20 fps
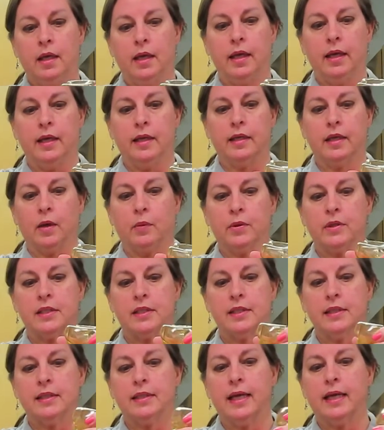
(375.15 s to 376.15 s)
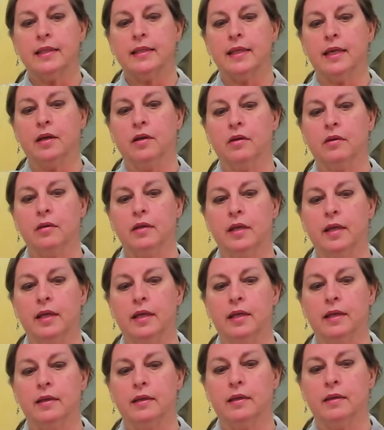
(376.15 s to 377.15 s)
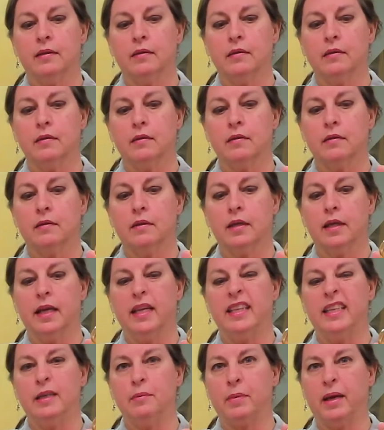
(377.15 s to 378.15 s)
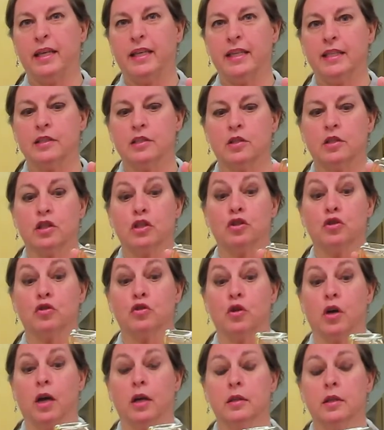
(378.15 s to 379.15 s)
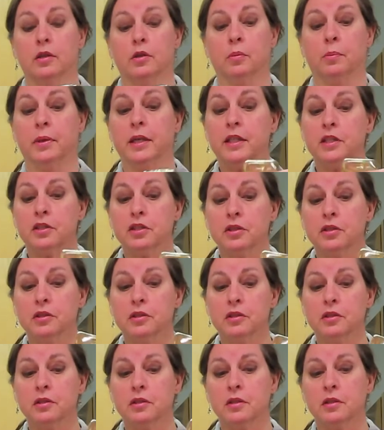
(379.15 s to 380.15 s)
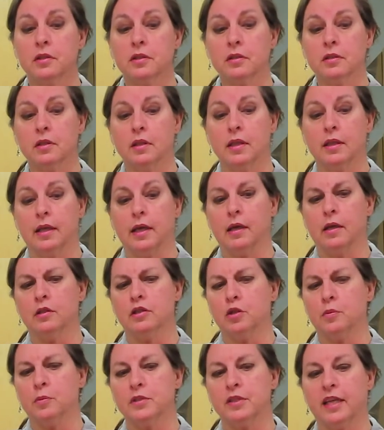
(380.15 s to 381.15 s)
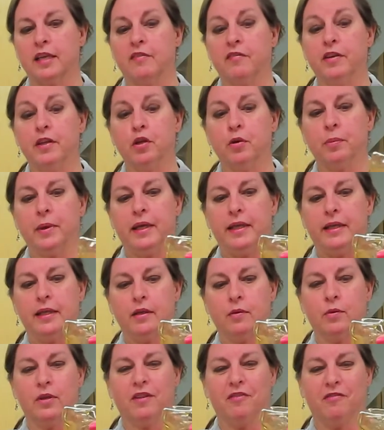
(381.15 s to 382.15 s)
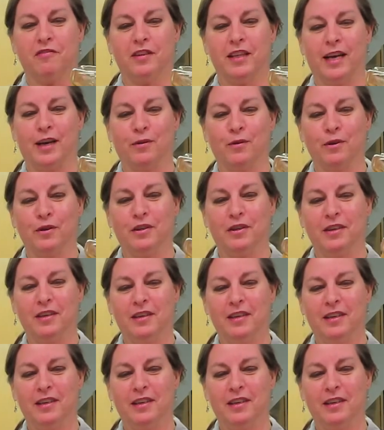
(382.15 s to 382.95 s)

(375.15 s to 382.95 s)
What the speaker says: And I would sit that down, and then my kids could draw little pictures. It's almost like finger painting with flour.